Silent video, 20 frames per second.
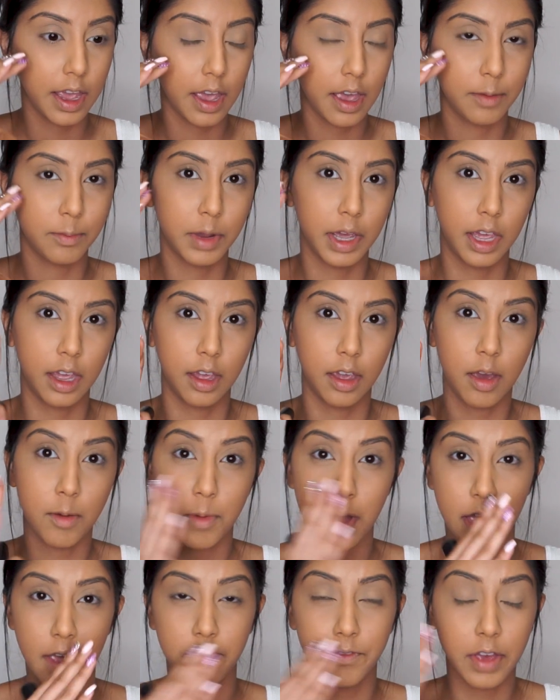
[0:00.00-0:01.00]
and
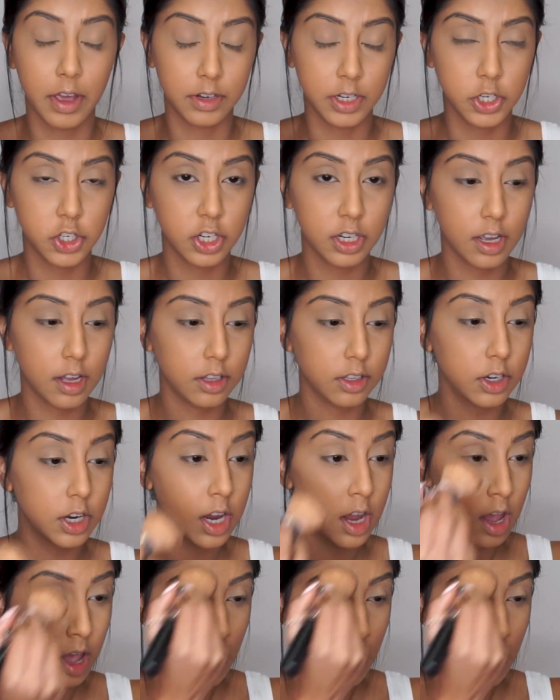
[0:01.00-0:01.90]
my foundation color,